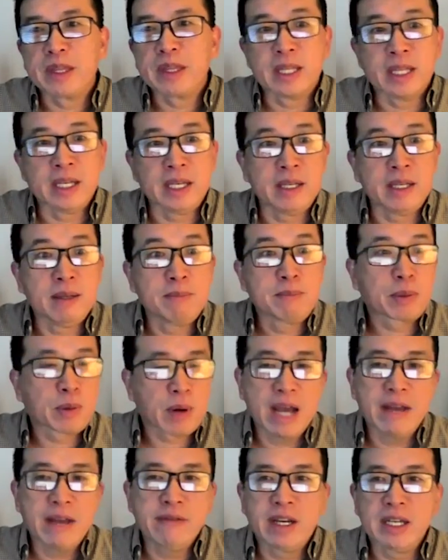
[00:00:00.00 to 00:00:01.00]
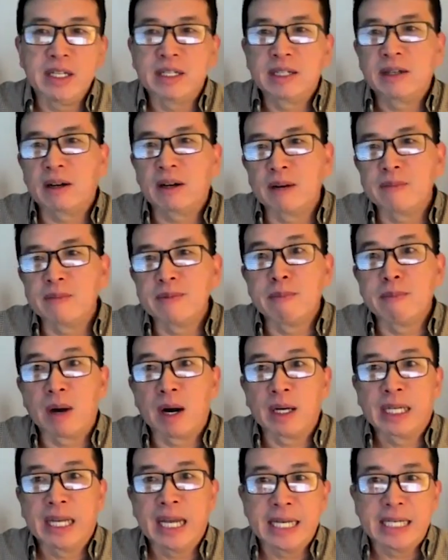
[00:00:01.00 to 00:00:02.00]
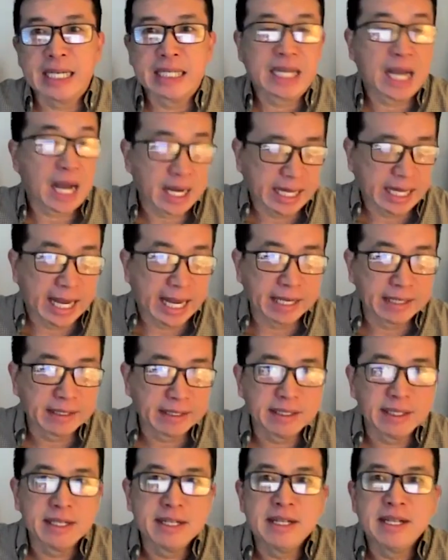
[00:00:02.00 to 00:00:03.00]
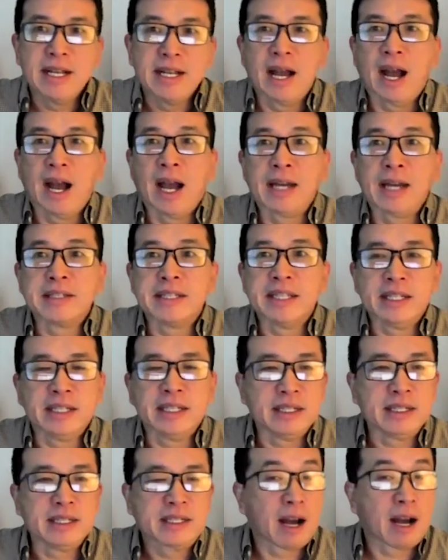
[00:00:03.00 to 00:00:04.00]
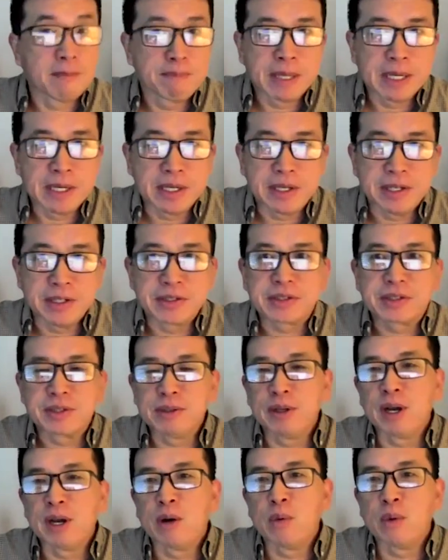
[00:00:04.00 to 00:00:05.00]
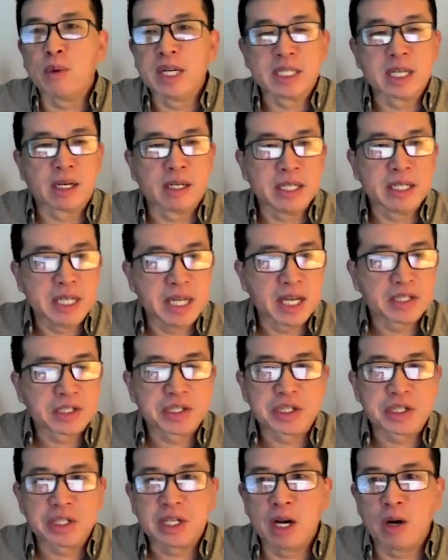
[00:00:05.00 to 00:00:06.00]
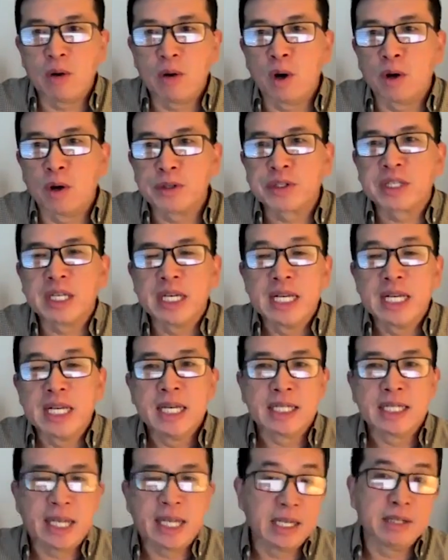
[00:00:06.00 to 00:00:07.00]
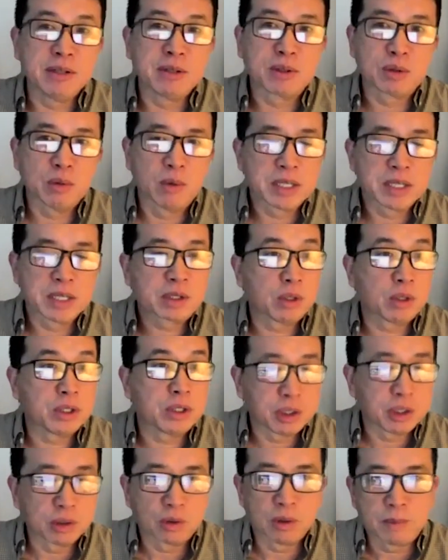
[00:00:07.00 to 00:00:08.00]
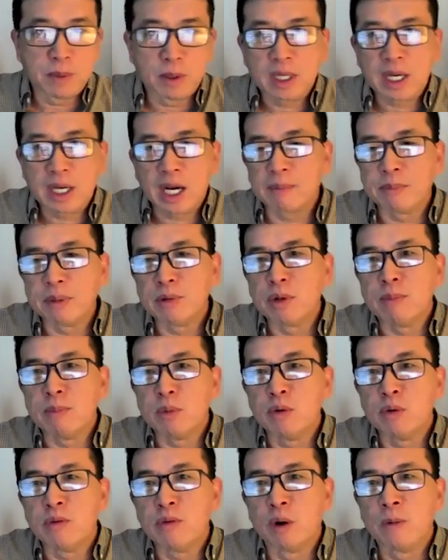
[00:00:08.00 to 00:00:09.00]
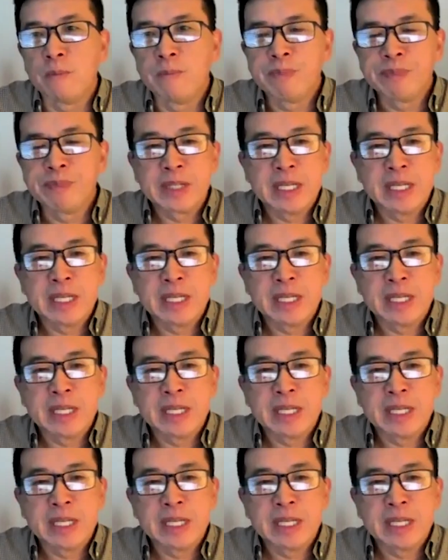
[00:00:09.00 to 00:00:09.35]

the private carbon market got in, and the companies, with their ESG goals, get into what's called durable carbon removal.